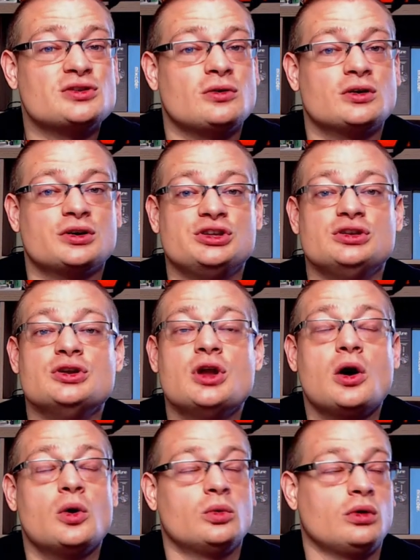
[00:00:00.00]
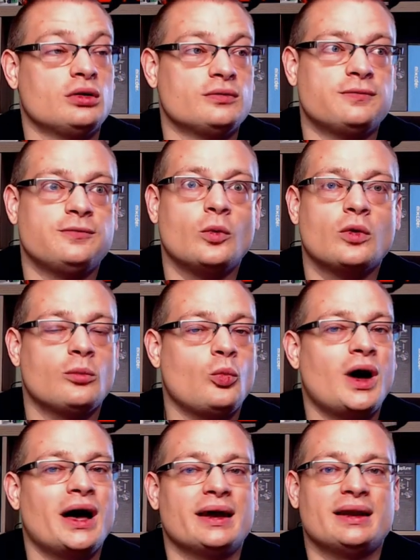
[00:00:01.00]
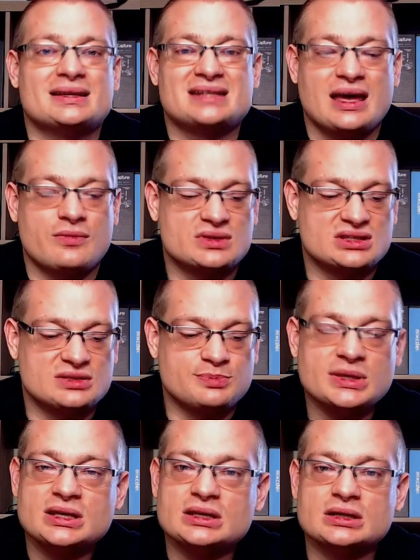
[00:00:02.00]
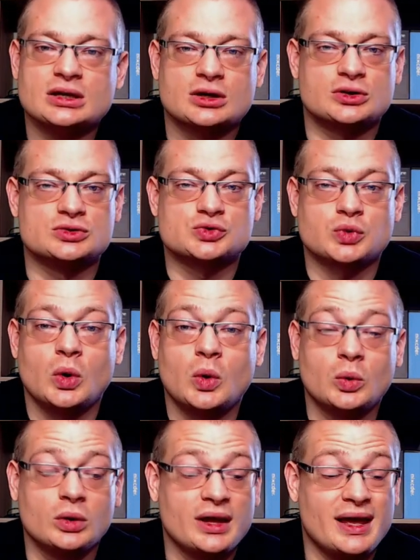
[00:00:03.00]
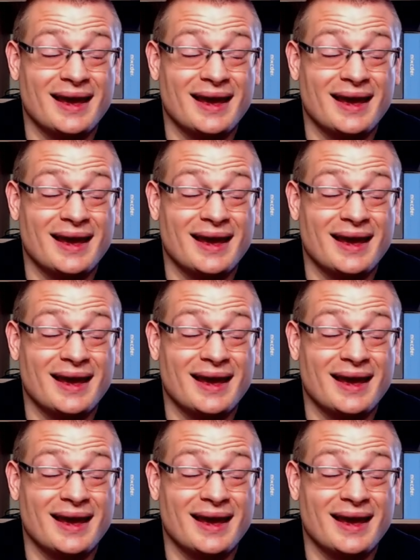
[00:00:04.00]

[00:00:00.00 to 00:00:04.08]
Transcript: are known on forum-wide as having speed, control,